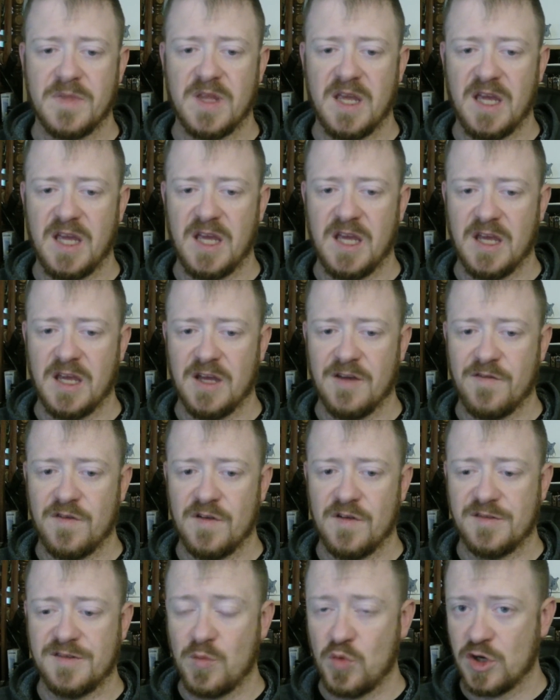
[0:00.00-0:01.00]
If
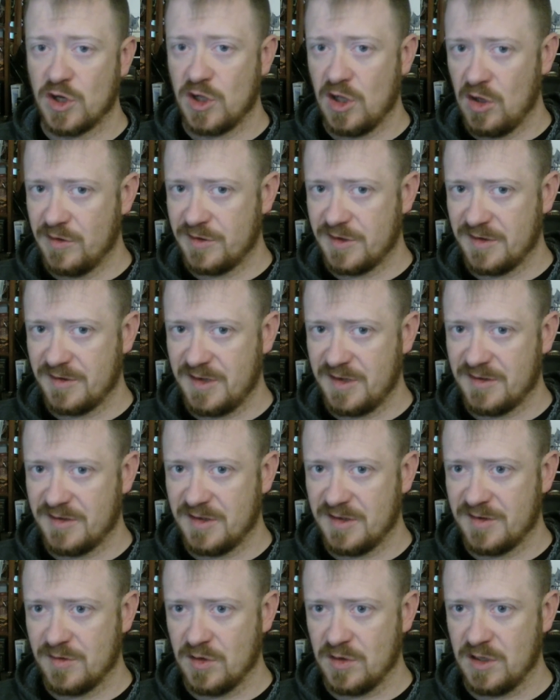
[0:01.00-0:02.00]
someone closes
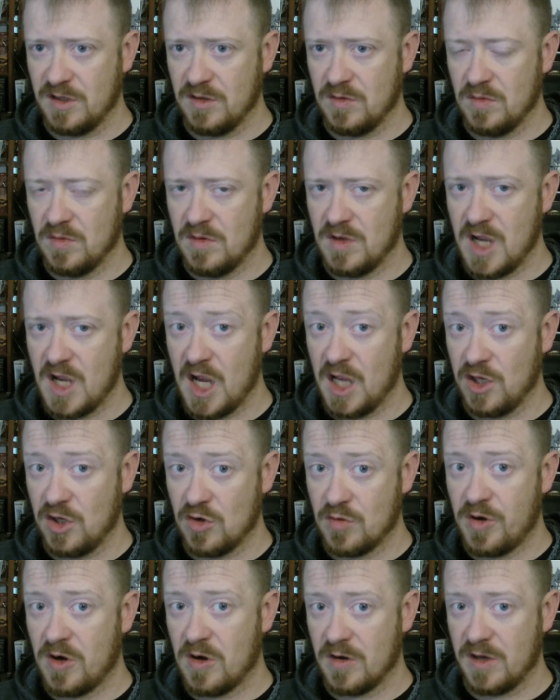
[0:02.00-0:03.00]
distance on you and your
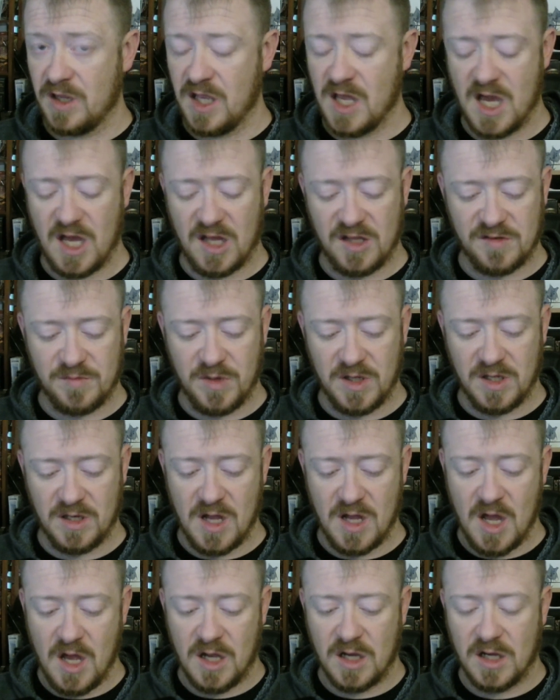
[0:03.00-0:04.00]
party has been
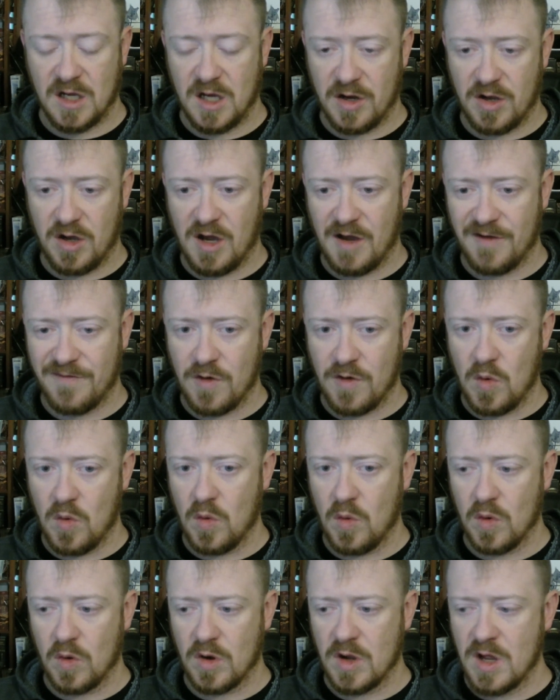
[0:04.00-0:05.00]
cut off,
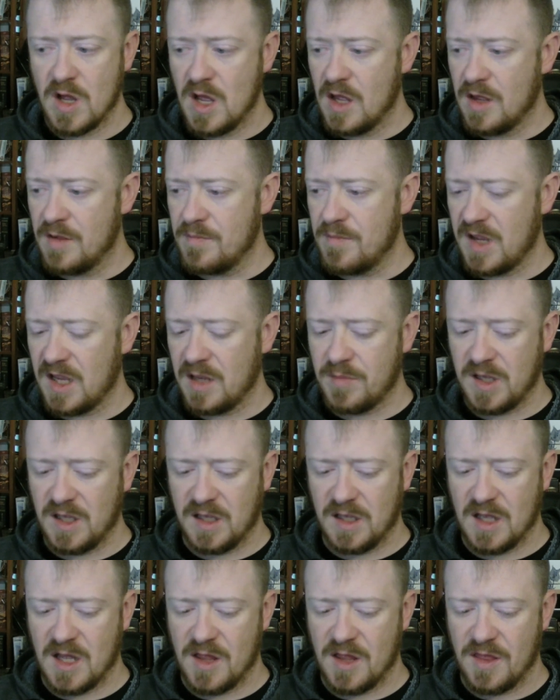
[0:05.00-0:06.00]
or
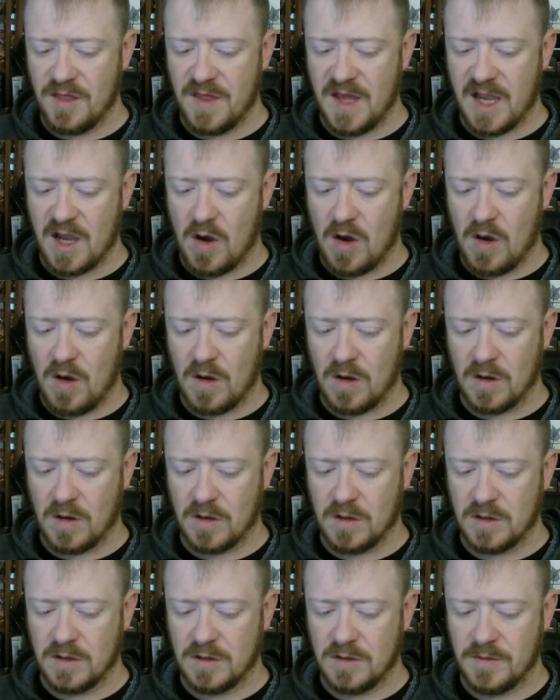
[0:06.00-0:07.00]
maybe they
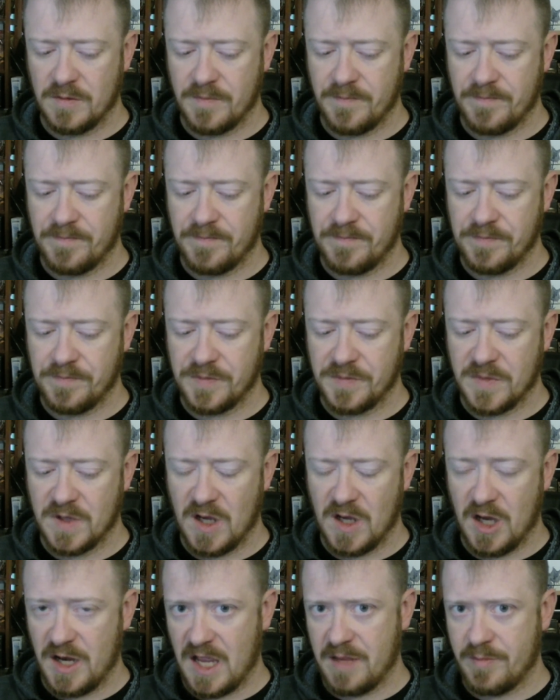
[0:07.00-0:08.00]
are
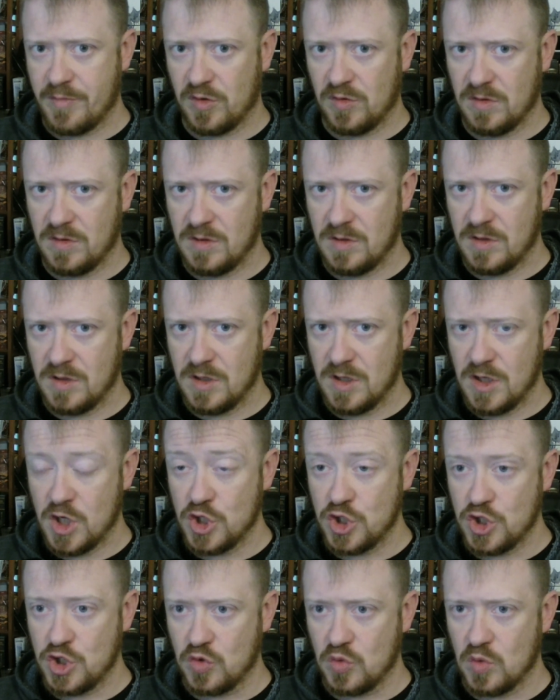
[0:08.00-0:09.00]
unable
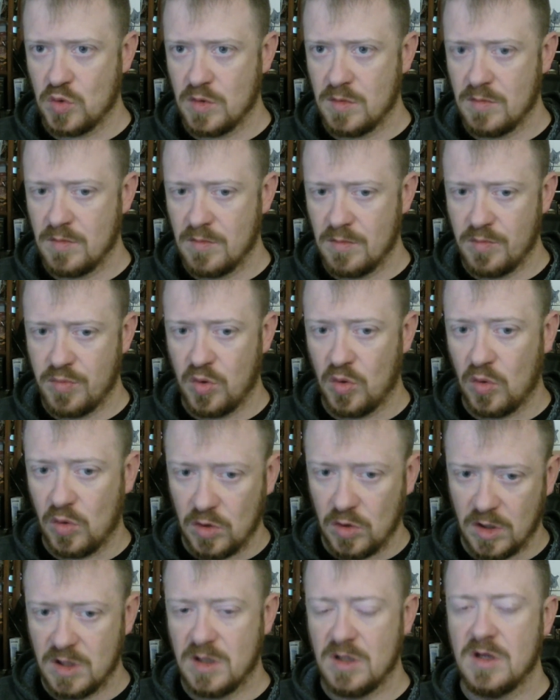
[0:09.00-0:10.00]
to
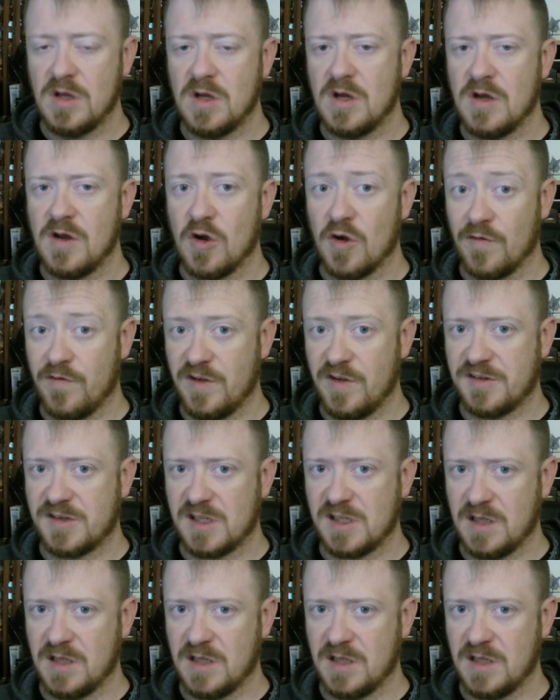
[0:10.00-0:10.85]
pull or physically